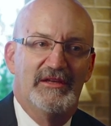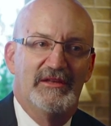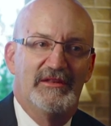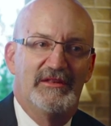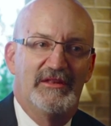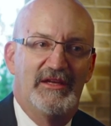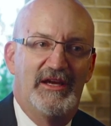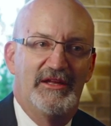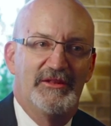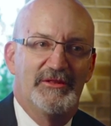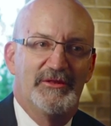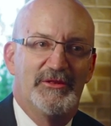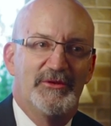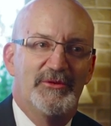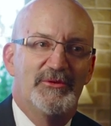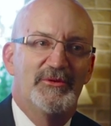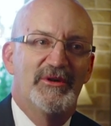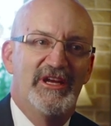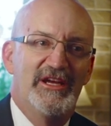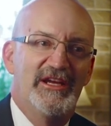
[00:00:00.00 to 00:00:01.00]
that the
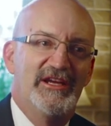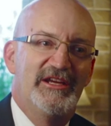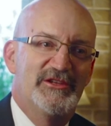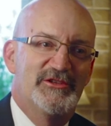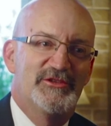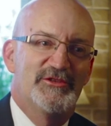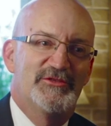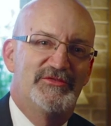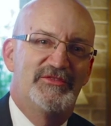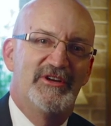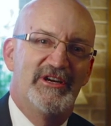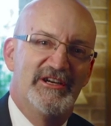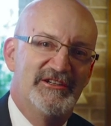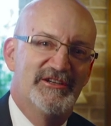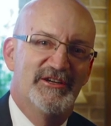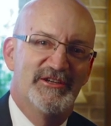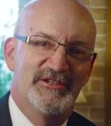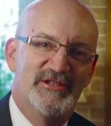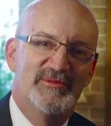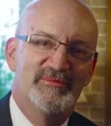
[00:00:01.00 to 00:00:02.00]
way to
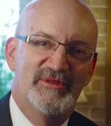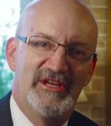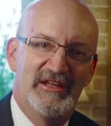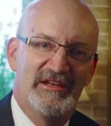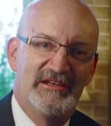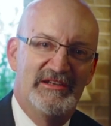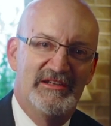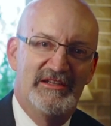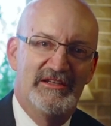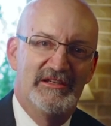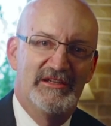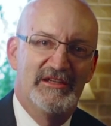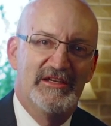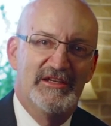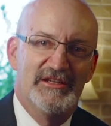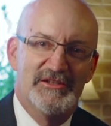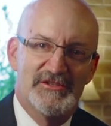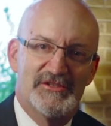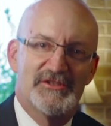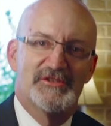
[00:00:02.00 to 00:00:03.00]
find our humanity
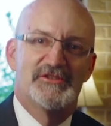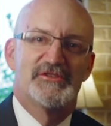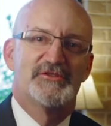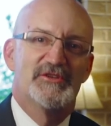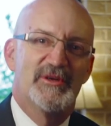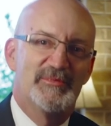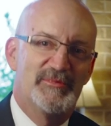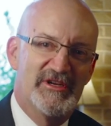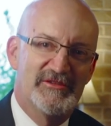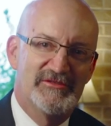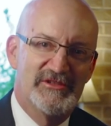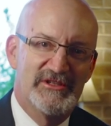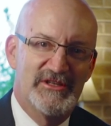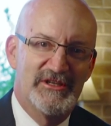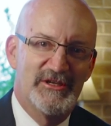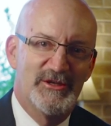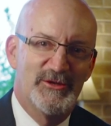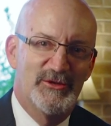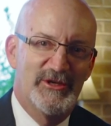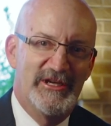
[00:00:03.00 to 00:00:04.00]
is to strip
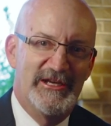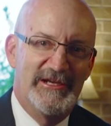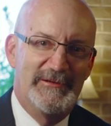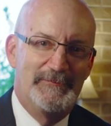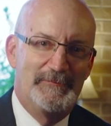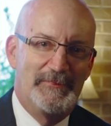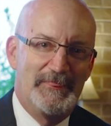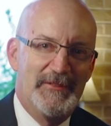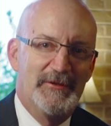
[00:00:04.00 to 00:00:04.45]
everything away.